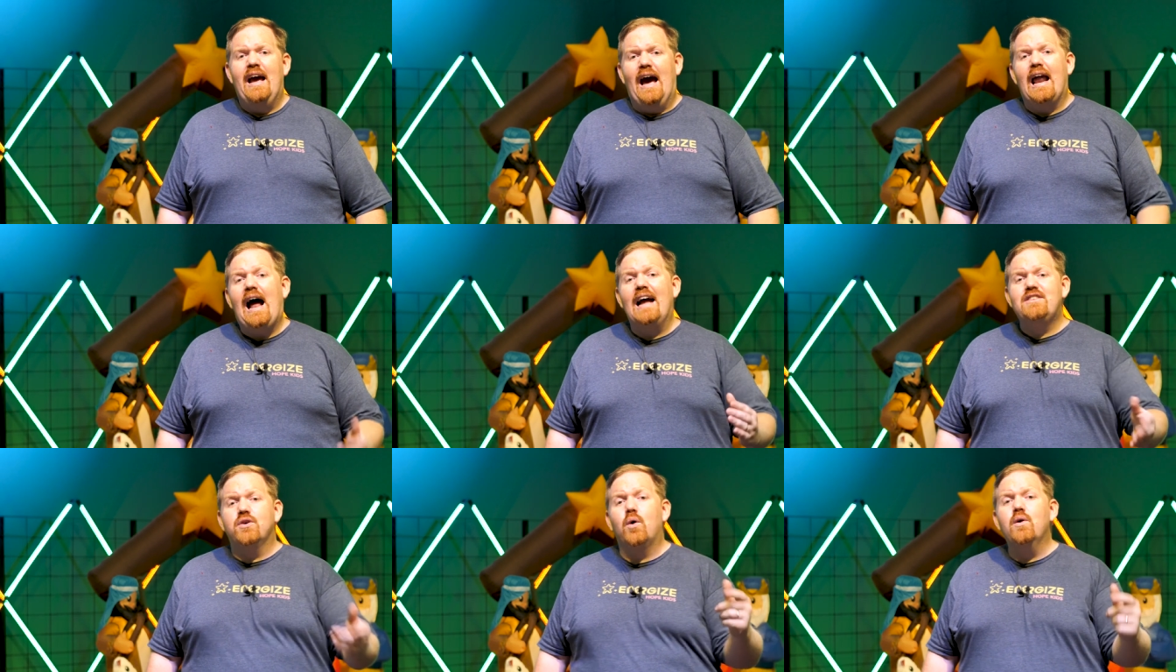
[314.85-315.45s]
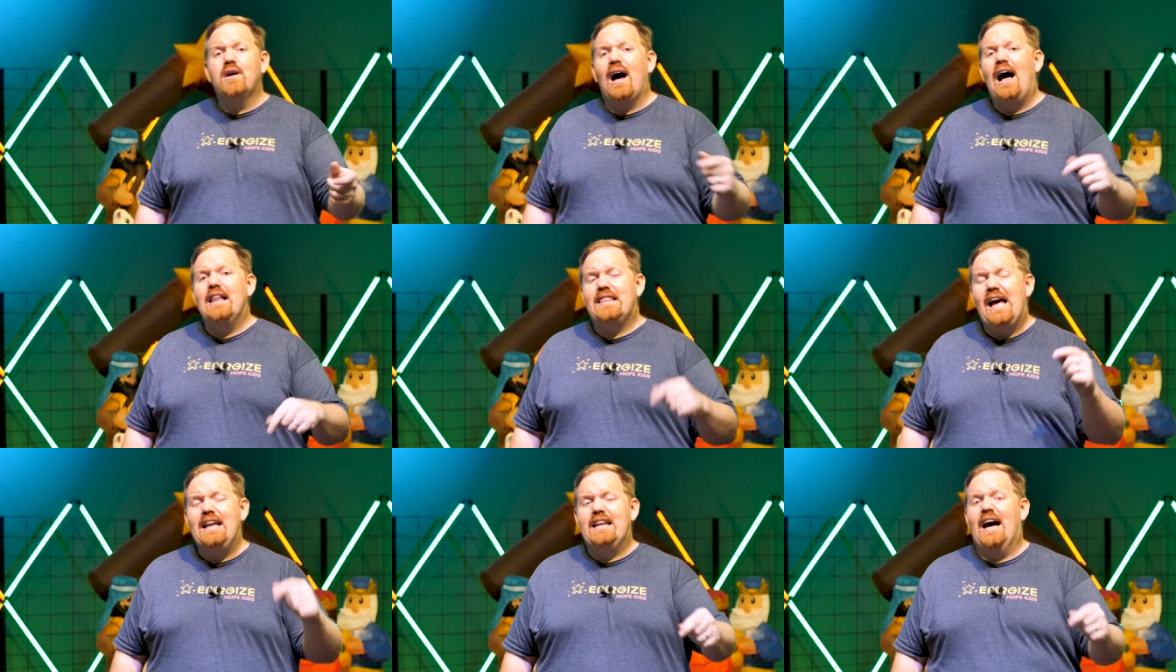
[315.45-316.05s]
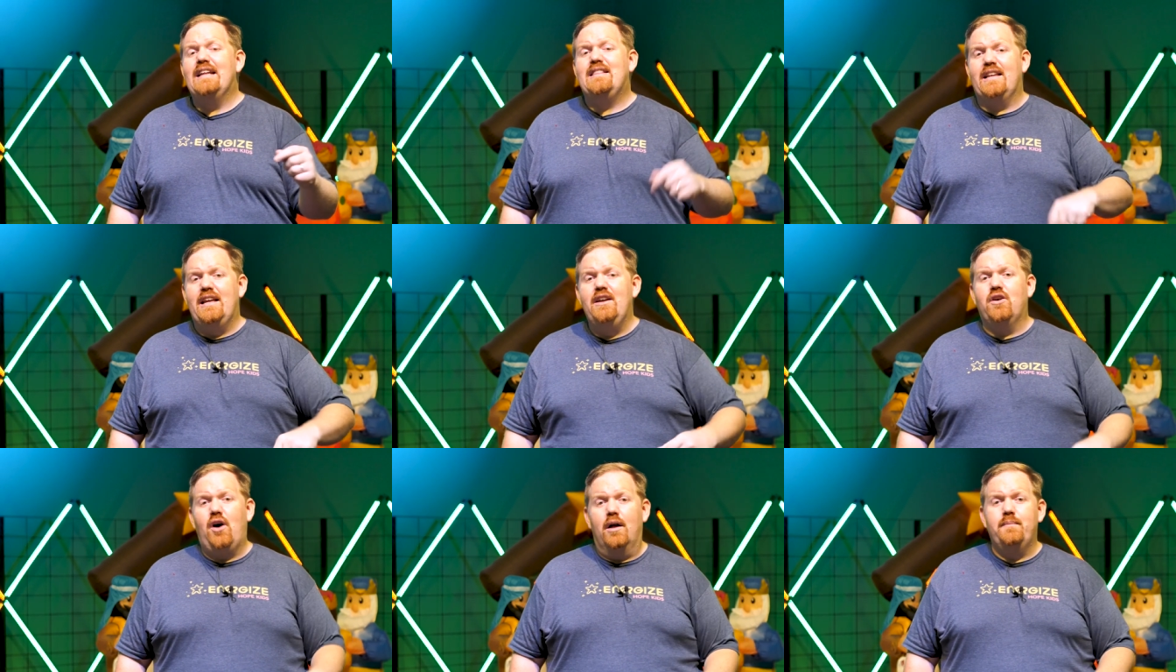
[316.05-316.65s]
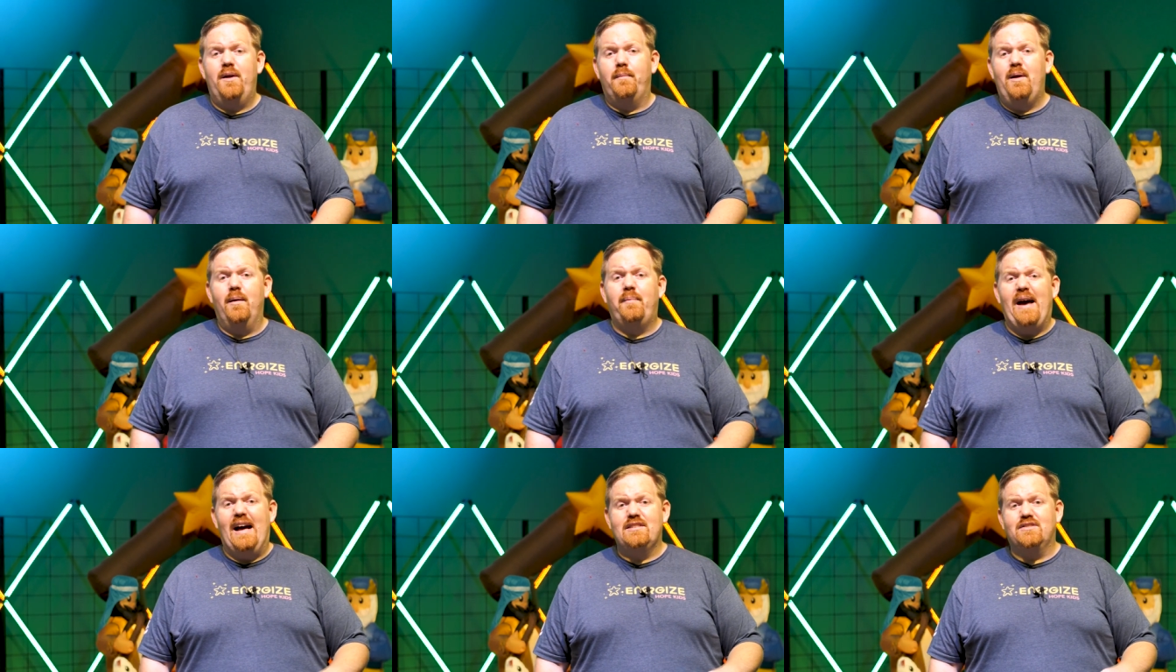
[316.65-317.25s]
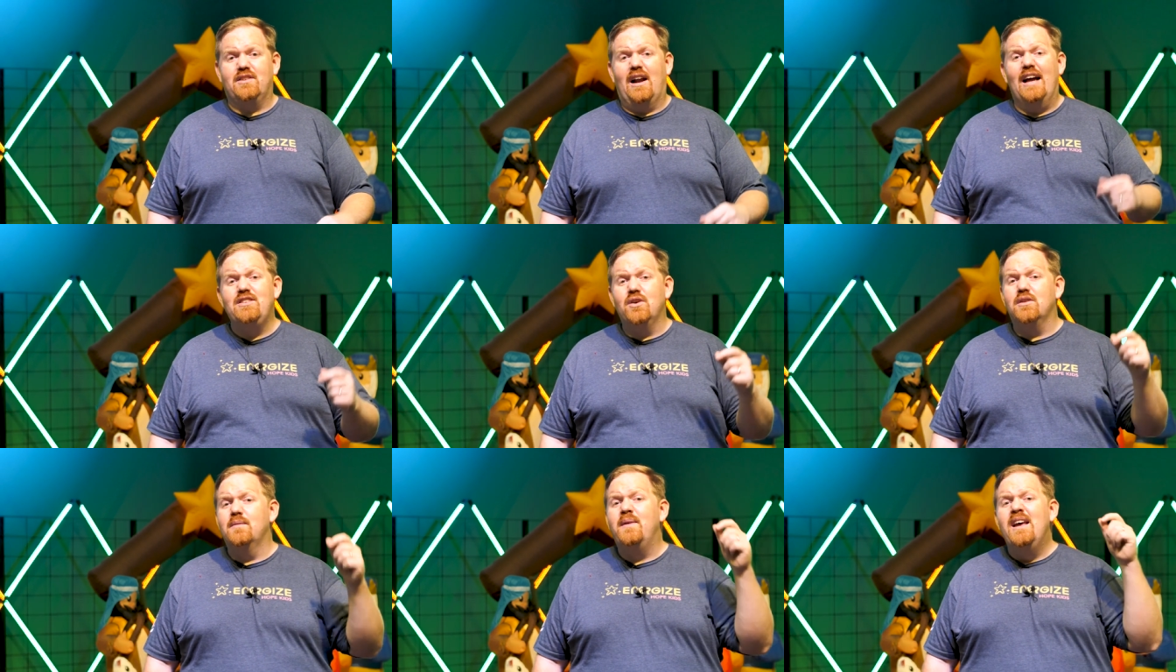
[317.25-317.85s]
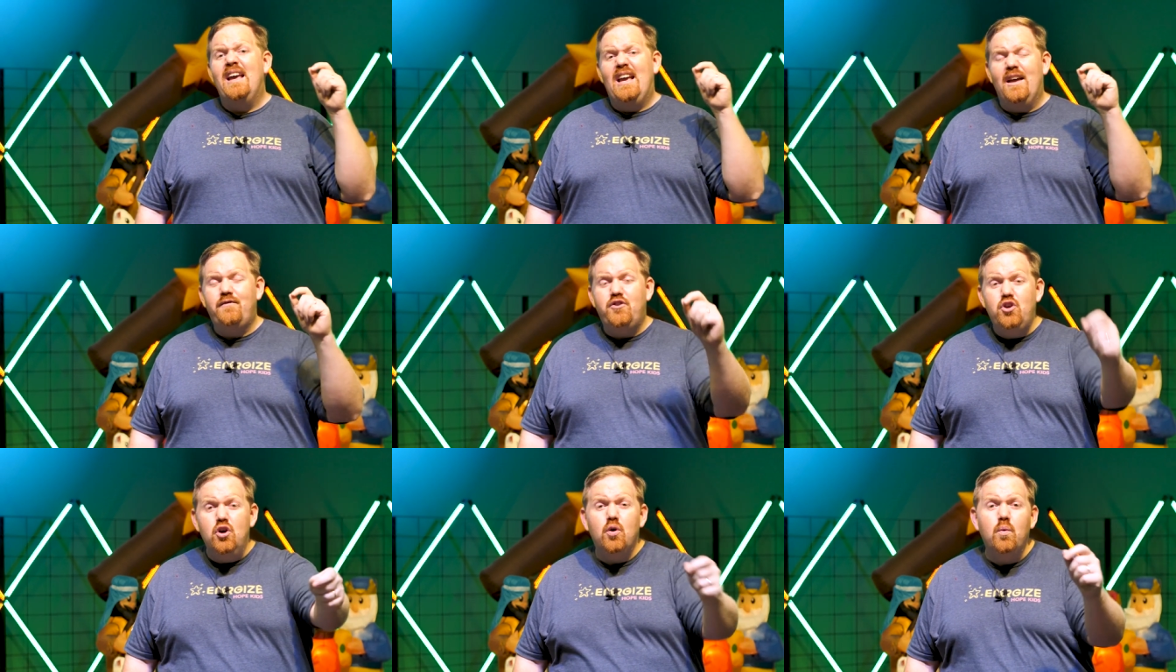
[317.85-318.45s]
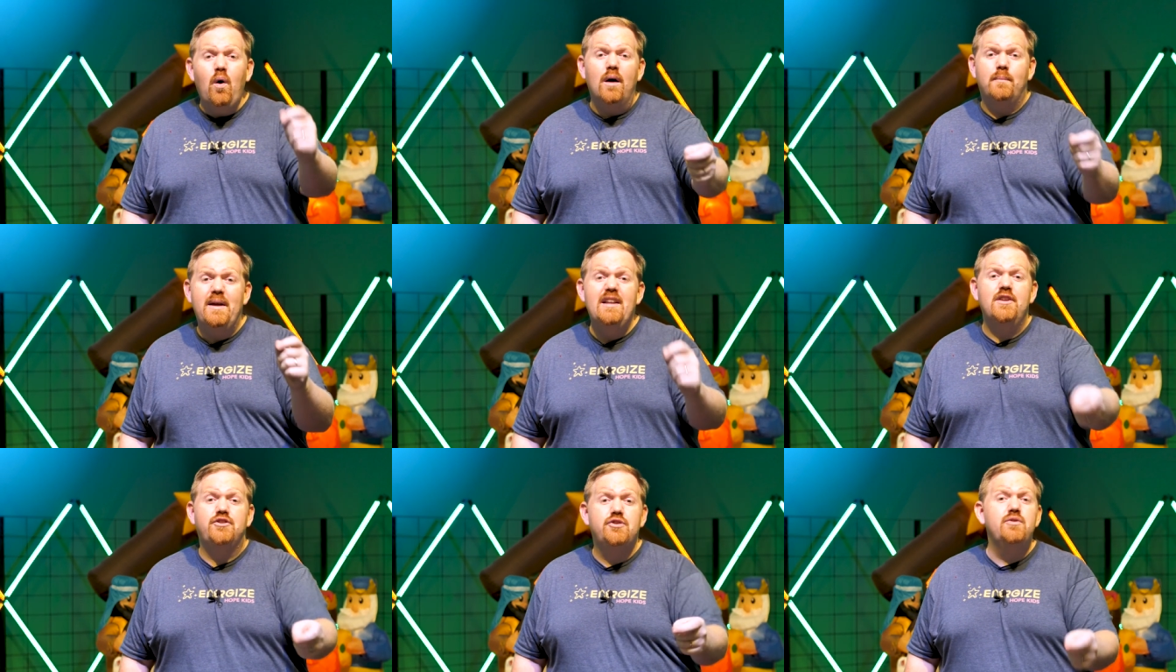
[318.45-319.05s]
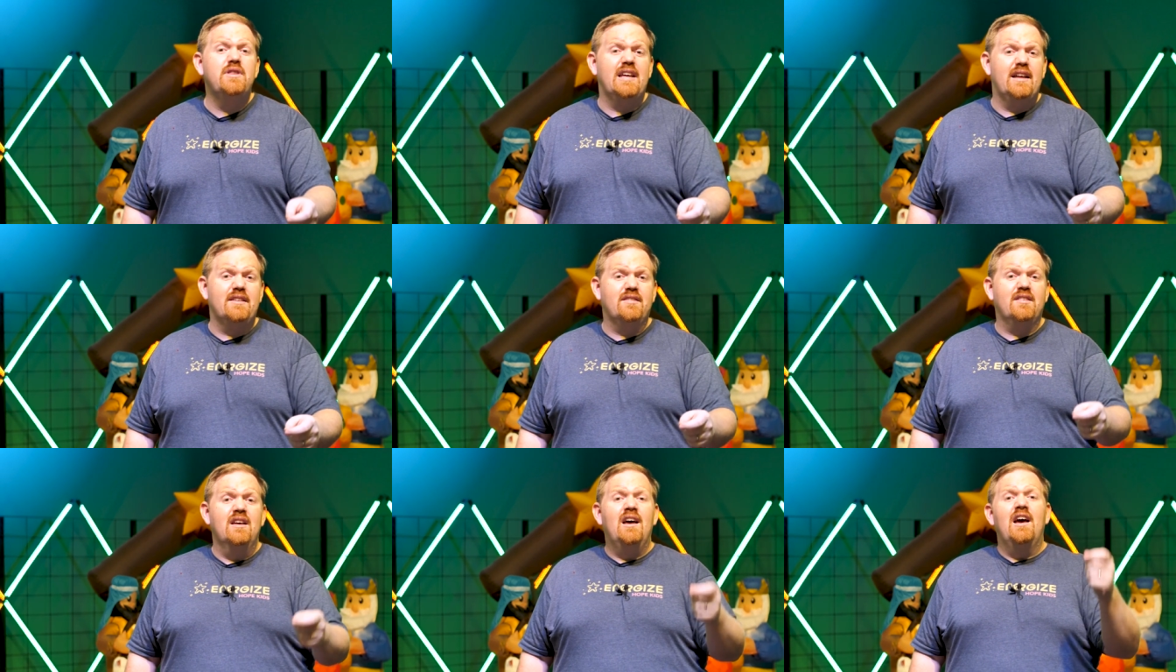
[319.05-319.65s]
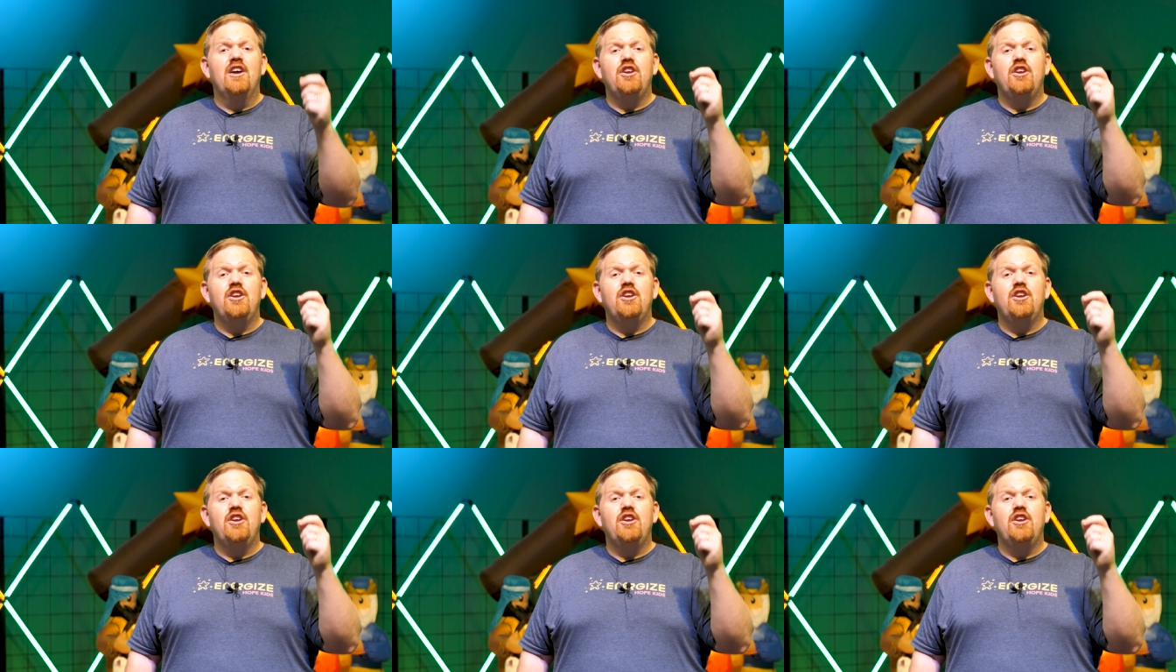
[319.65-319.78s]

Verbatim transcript: And I told God that night that He called me to be a pastor. I told Him, if you want me to do this,